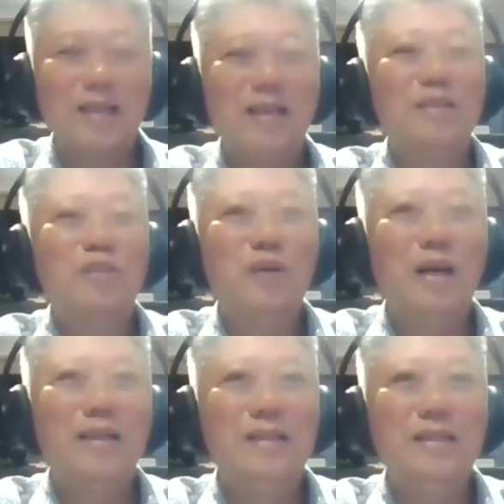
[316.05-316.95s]
And so
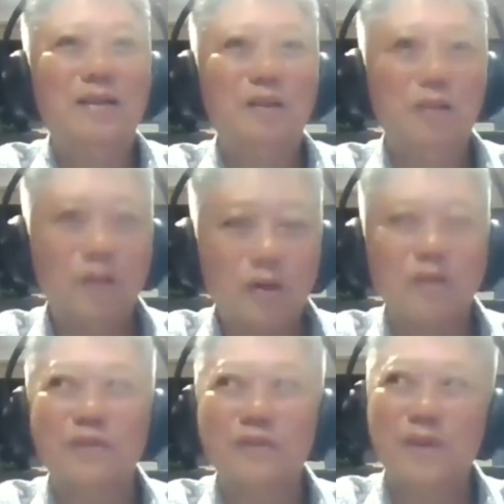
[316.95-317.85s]
I did a lot
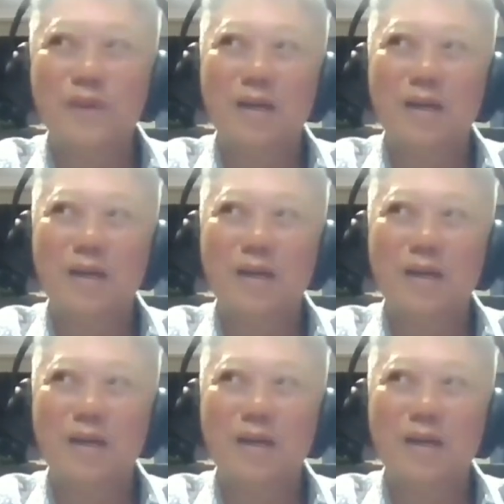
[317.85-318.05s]
of